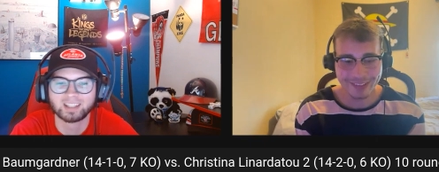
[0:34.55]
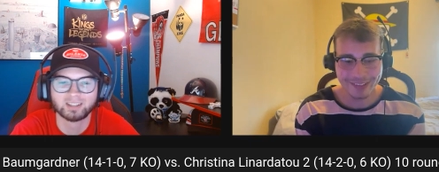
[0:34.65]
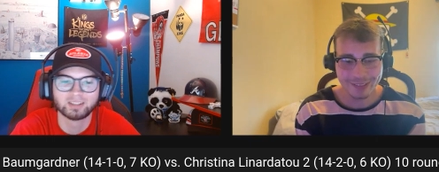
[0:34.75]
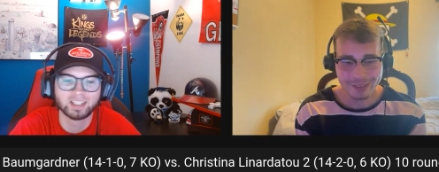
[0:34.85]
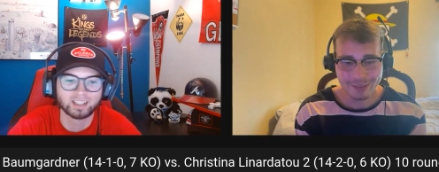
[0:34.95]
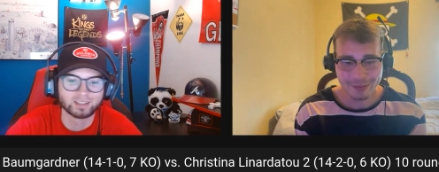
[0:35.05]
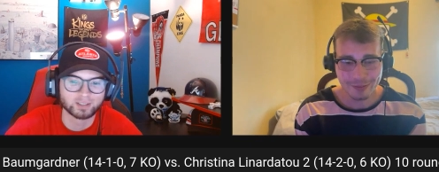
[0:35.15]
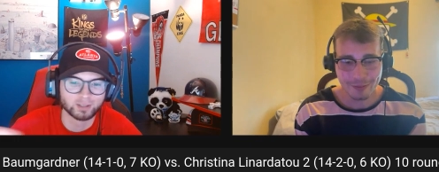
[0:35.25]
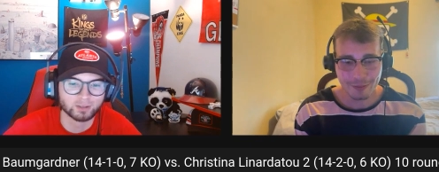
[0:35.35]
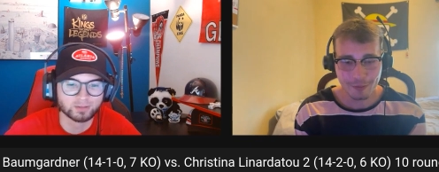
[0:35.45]
Speaker 1: Oh, yeah.
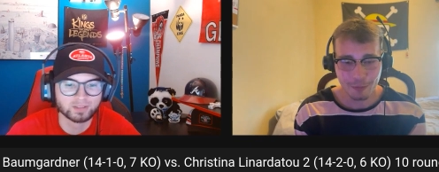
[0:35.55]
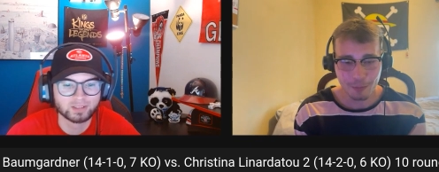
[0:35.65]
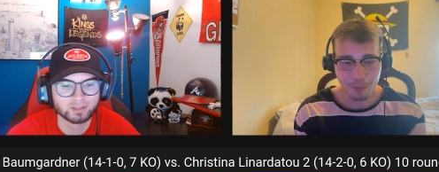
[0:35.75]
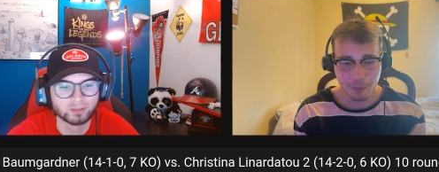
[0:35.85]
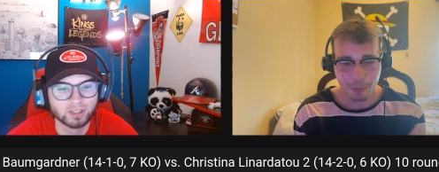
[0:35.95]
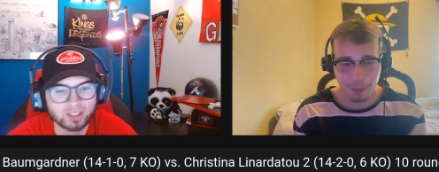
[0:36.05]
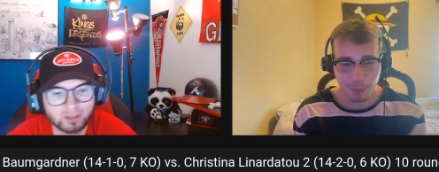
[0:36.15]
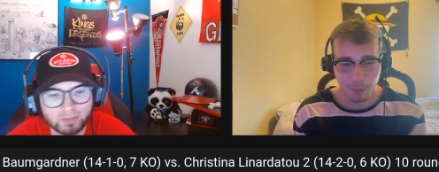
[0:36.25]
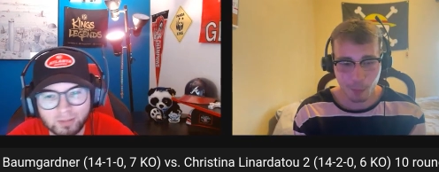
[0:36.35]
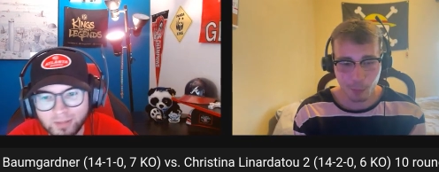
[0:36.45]
So
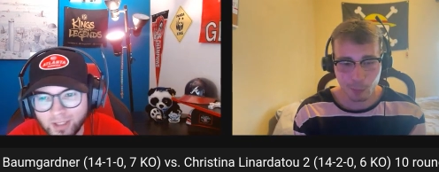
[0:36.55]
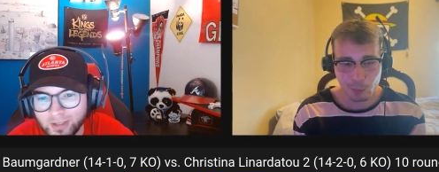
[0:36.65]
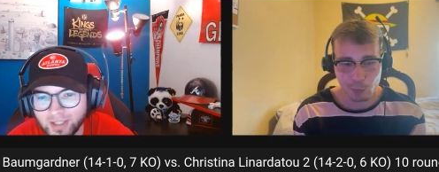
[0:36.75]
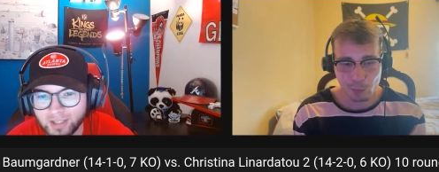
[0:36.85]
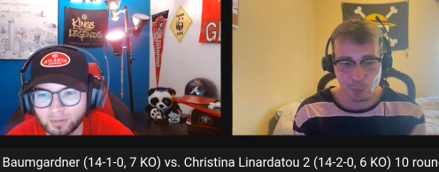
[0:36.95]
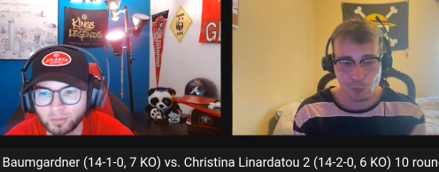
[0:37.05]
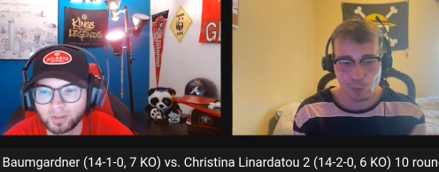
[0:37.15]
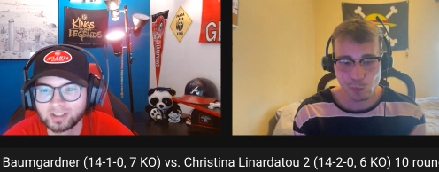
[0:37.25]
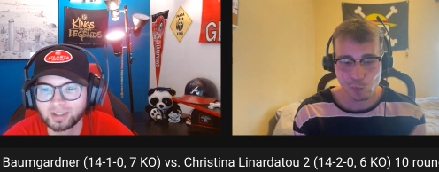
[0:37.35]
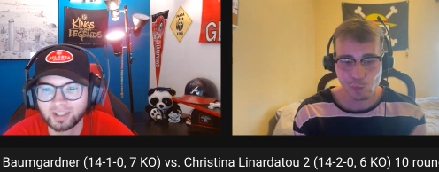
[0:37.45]
Alycia Baumgardner has
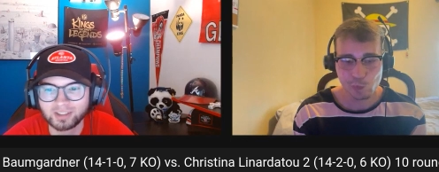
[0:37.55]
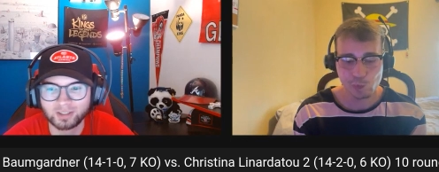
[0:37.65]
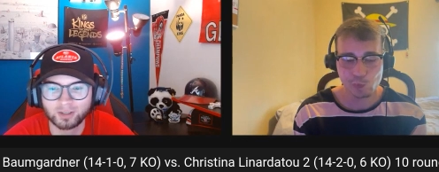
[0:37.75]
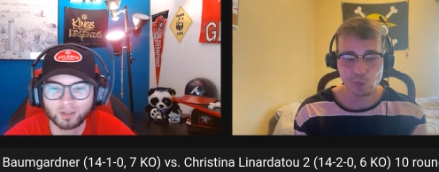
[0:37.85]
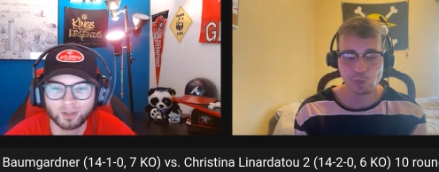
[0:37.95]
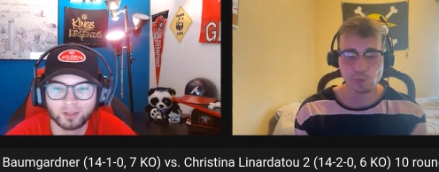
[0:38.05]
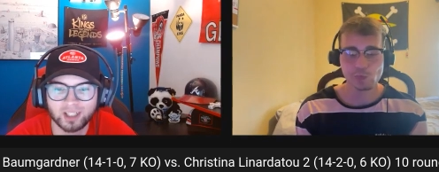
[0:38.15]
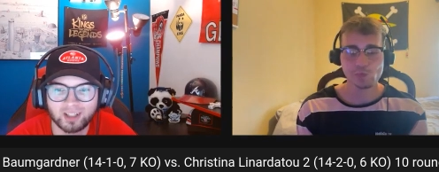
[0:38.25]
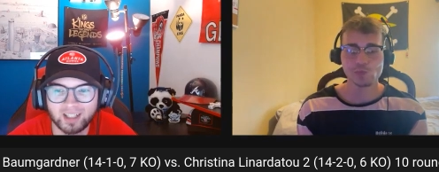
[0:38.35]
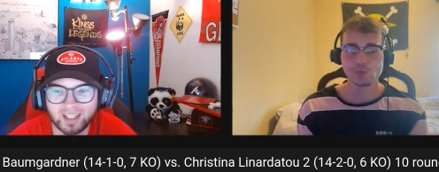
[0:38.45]
one loss in her
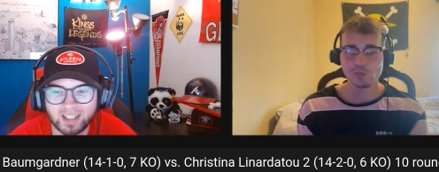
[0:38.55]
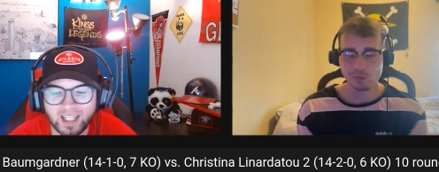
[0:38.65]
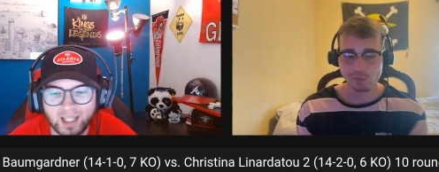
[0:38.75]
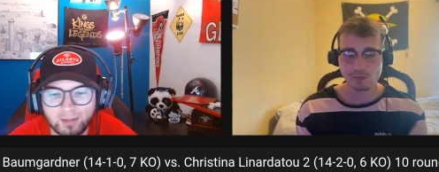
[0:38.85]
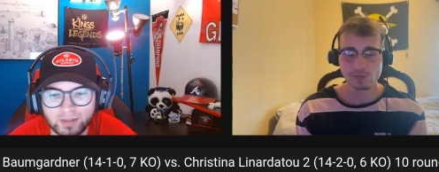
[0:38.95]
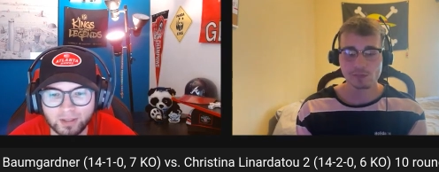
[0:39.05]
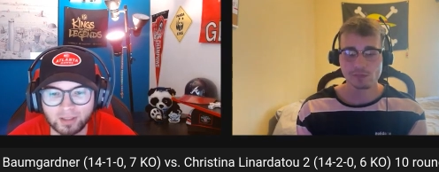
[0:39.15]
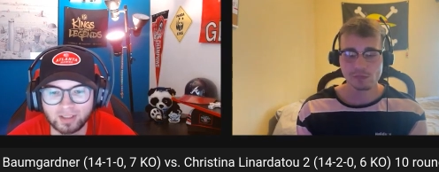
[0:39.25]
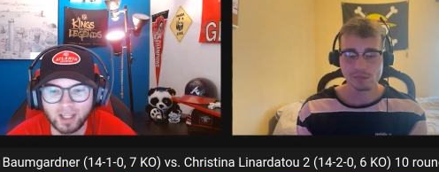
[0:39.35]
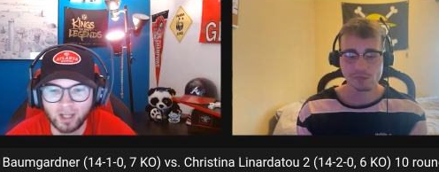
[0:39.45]
career, and it came
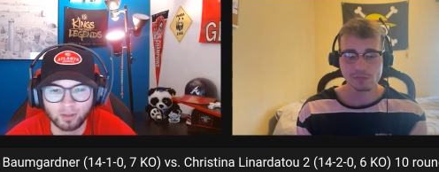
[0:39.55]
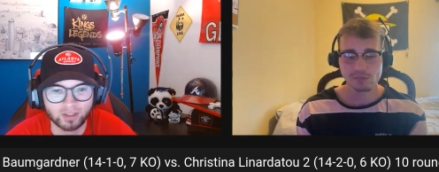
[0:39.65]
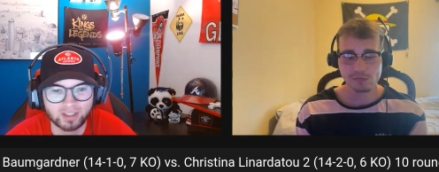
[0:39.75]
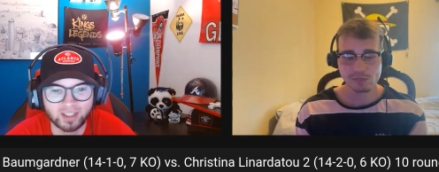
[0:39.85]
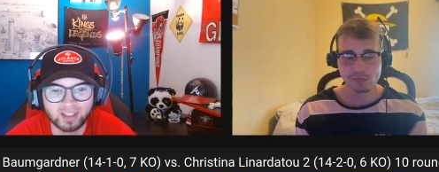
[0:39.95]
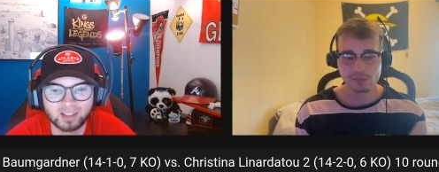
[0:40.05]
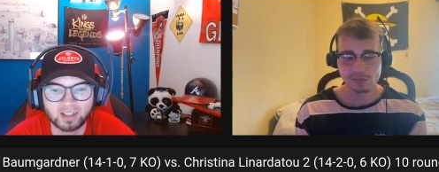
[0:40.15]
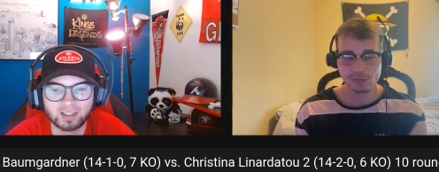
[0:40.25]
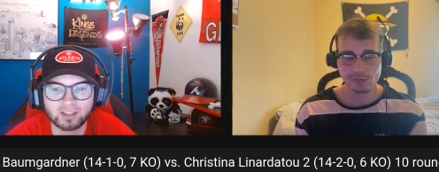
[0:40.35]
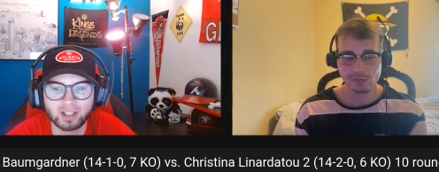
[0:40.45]
to Christina
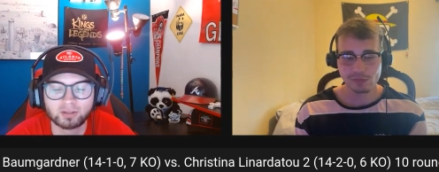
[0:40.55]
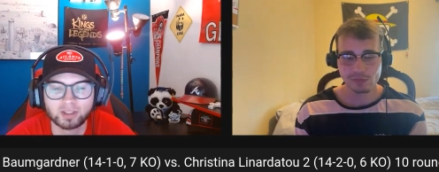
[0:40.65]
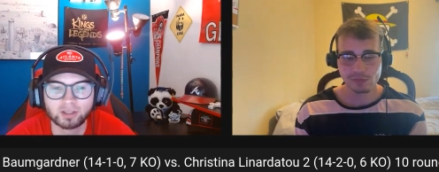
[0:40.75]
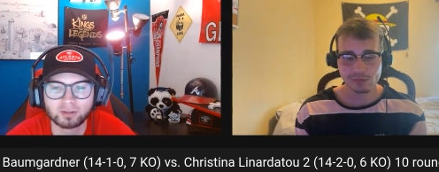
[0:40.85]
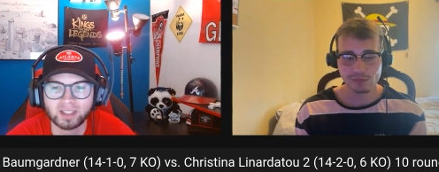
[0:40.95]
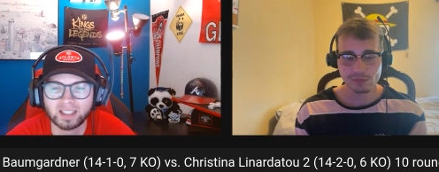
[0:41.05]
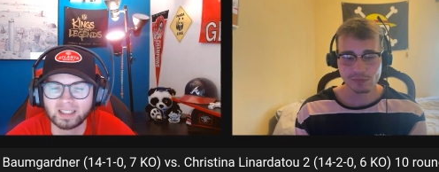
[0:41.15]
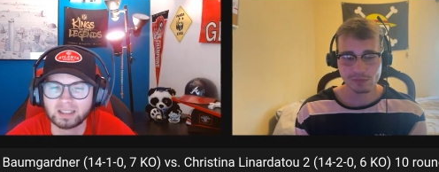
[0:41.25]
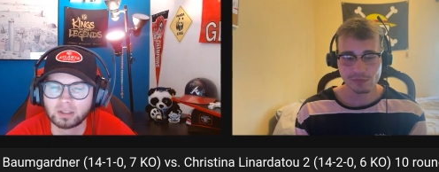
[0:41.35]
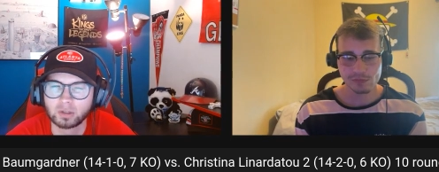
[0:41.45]
Linardatou
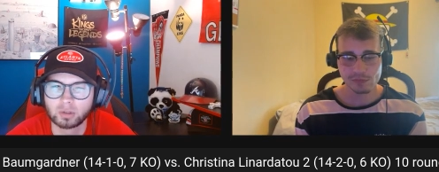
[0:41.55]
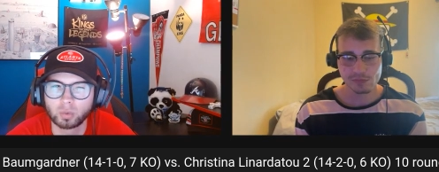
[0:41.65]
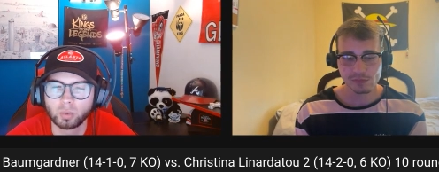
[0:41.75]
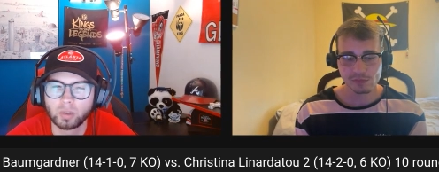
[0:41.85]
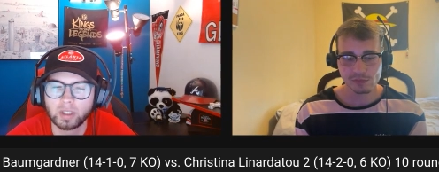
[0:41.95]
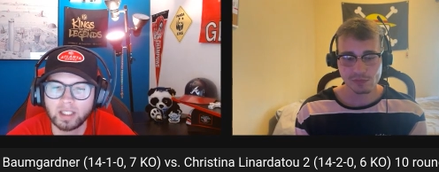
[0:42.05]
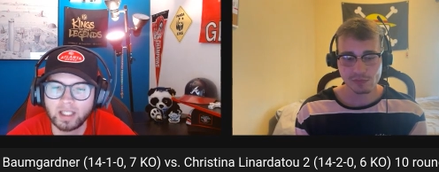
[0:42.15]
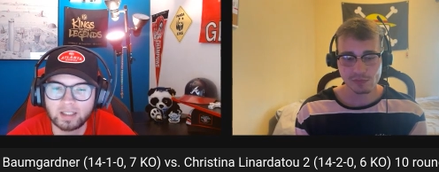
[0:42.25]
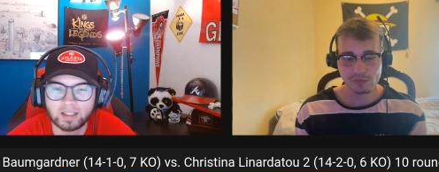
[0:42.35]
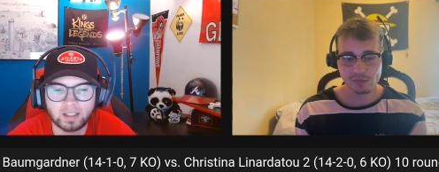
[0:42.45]
in twenty
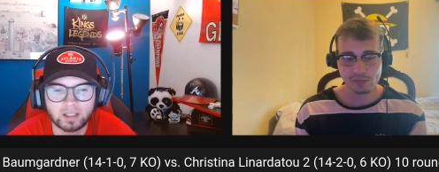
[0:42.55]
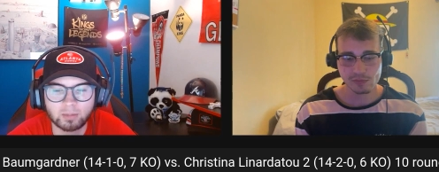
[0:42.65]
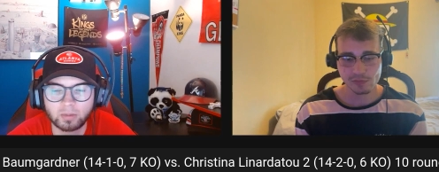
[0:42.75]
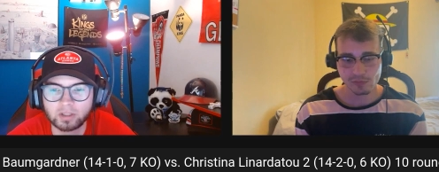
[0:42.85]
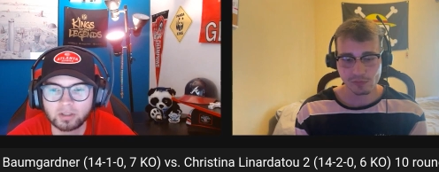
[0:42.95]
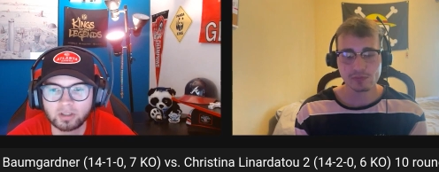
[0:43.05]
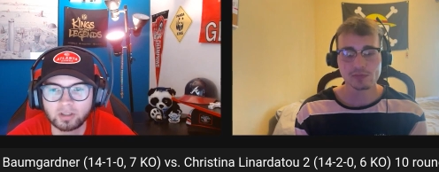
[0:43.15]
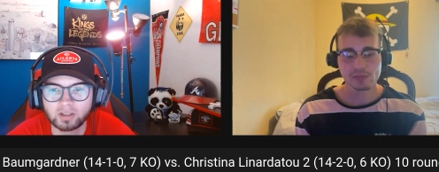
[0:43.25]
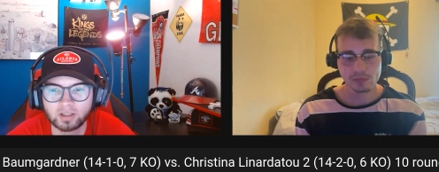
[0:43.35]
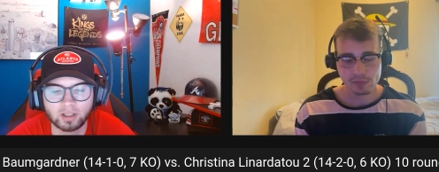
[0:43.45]
eighteen, I'm pretty
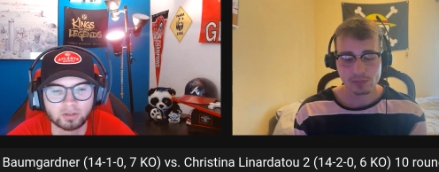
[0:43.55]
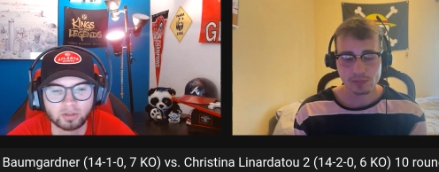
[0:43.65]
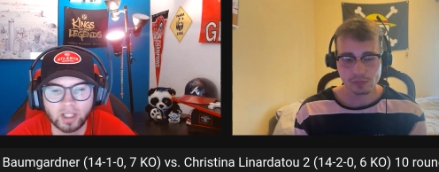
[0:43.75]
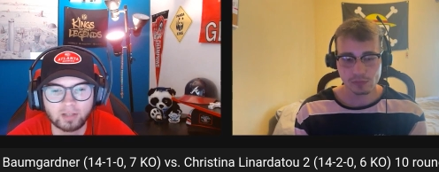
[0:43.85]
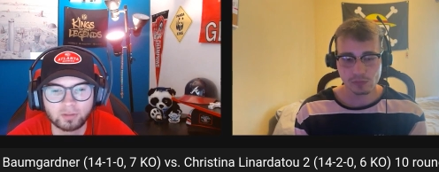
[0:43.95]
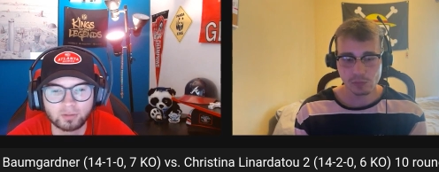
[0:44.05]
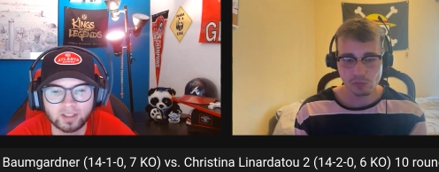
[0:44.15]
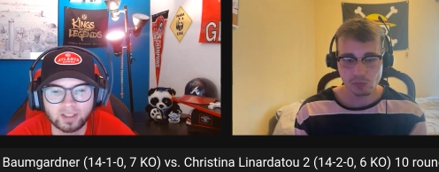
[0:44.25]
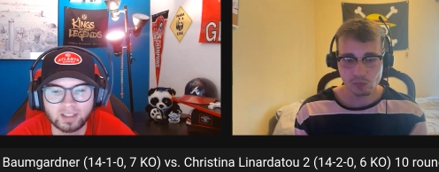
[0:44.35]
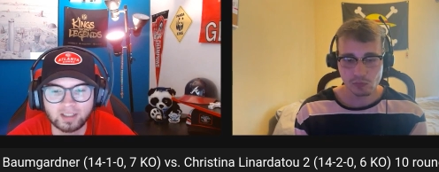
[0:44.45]
sure, uh, July of
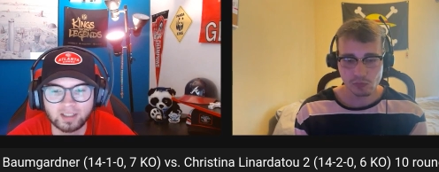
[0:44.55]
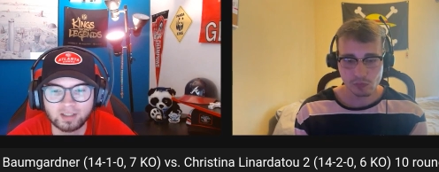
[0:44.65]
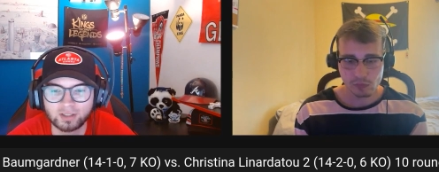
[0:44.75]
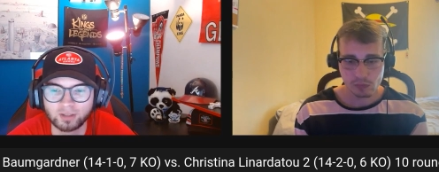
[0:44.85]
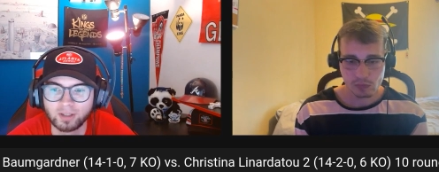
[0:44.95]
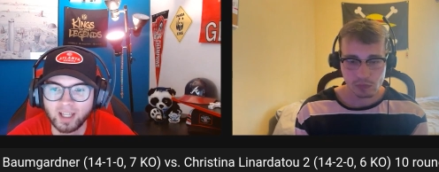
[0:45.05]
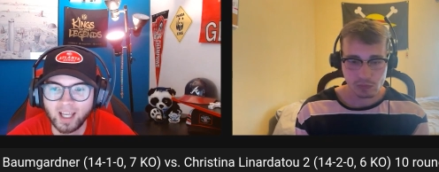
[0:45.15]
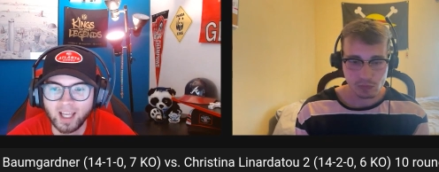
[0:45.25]
twenty eighteen. So